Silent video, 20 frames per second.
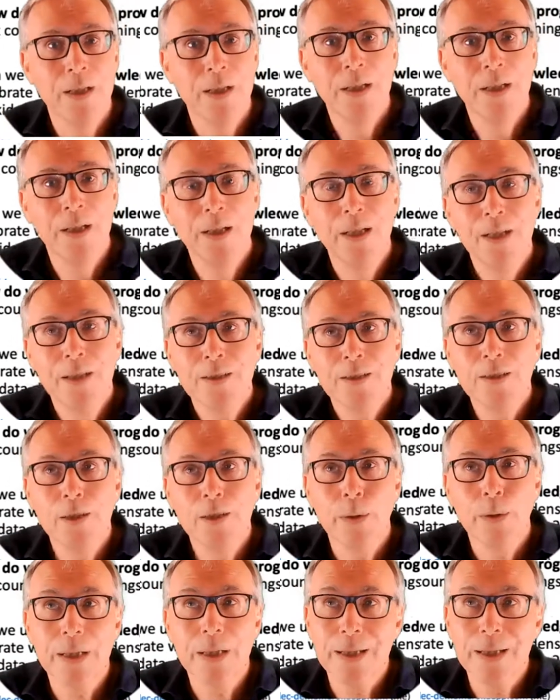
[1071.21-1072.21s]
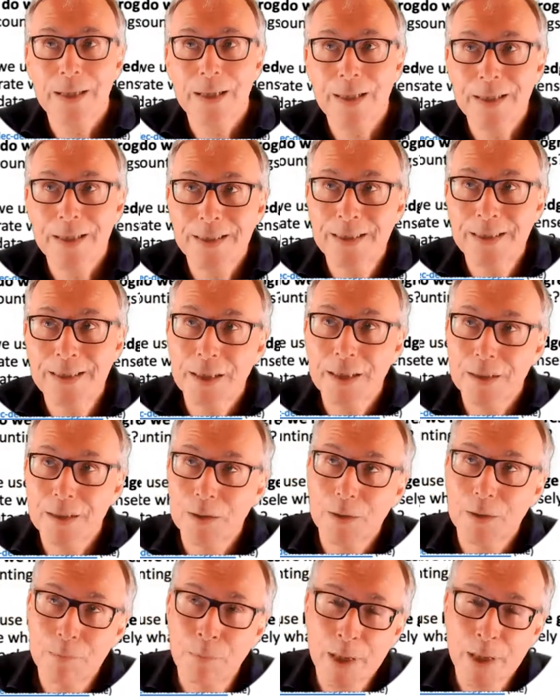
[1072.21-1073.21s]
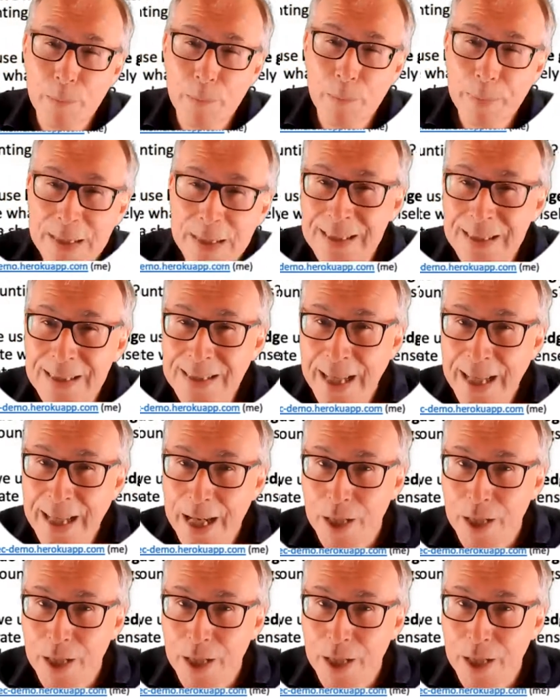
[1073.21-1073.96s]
So it, it might not be dissent,